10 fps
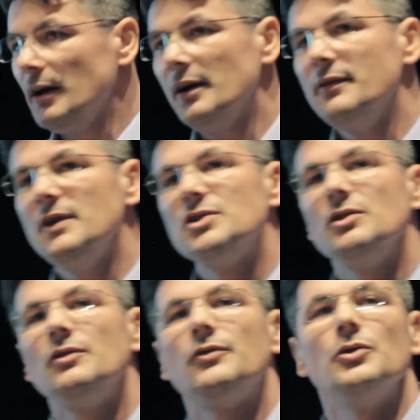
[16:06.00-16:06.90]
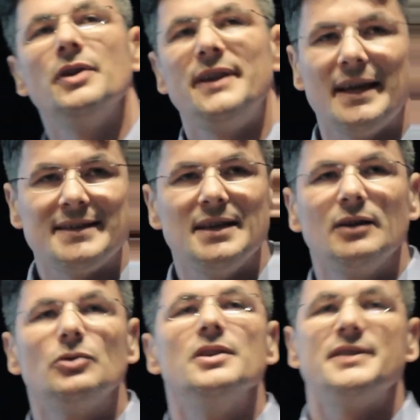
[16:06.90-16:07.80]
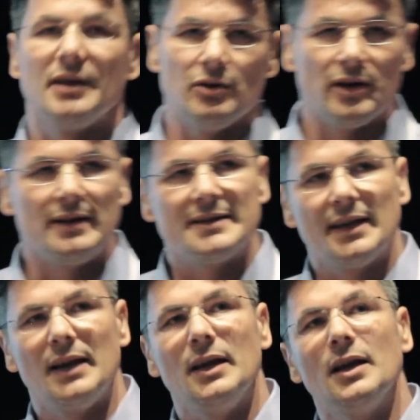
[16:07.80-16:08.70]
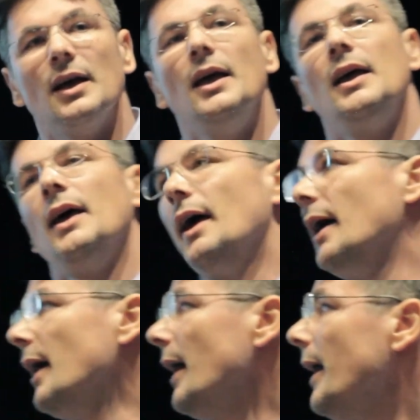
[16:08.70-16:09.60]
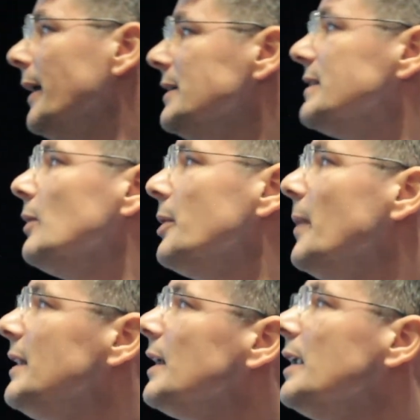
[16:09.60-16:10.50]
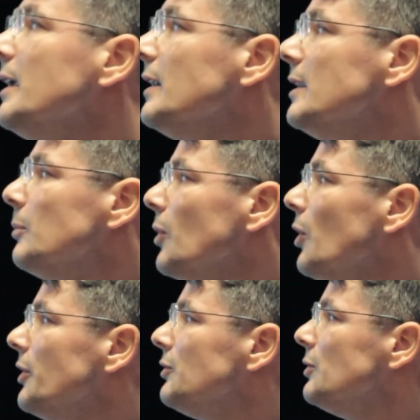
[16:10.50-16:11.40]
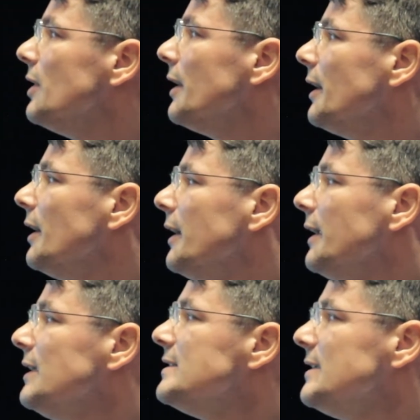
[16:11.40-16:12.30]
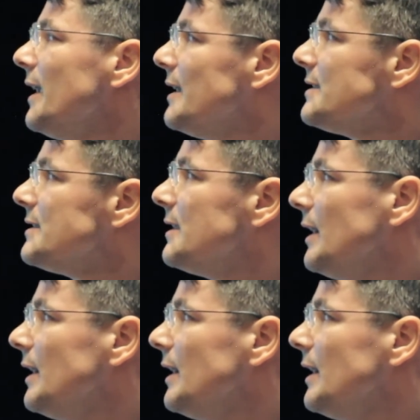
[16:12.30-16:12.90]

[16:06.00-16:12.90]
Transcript: revision, through the testing to the security scanning is automatically deployed to the ECS